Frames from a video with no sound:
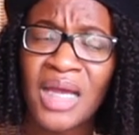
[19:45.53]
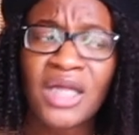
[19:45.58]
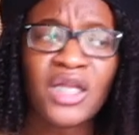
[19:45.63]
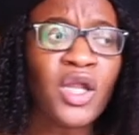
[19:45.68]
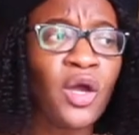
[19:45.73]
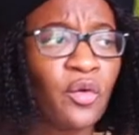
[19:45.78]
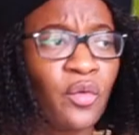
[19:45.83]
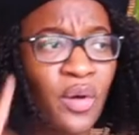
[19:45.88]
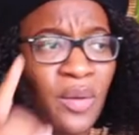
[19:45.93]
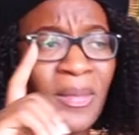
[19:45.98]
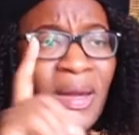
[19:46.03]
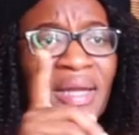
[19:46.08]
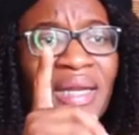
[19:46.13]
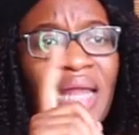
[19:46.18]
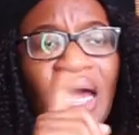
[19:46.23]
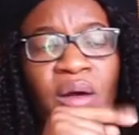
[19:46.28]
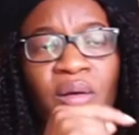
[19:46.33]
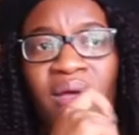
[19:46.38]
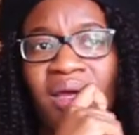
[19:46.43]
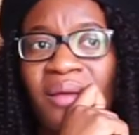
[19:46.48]
No,
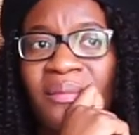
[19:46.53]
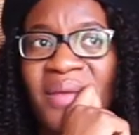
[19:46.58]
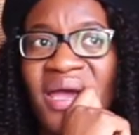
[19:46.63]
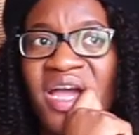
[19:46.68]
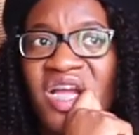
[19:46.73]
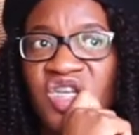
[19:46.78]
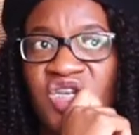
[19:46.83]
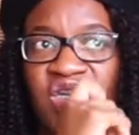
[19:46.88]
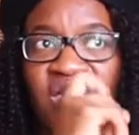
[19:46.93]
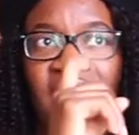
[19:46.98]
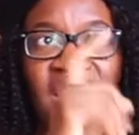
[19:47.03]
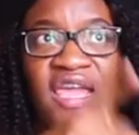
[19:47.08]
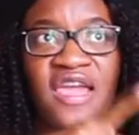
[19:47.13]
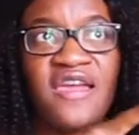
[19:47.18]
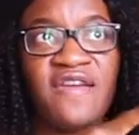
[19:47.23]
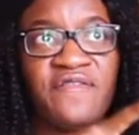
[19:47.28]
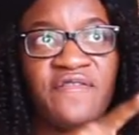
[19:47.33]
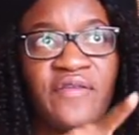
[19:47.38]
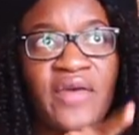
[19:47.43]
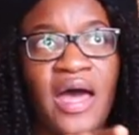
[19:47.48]
now imagine
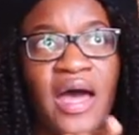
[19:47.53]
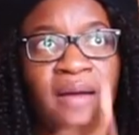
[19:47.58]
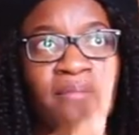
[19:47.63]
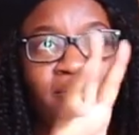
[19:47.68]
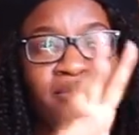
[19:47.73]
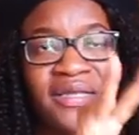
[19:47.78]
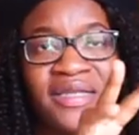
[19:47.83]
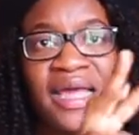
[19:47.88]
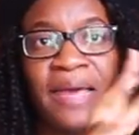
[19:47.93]
if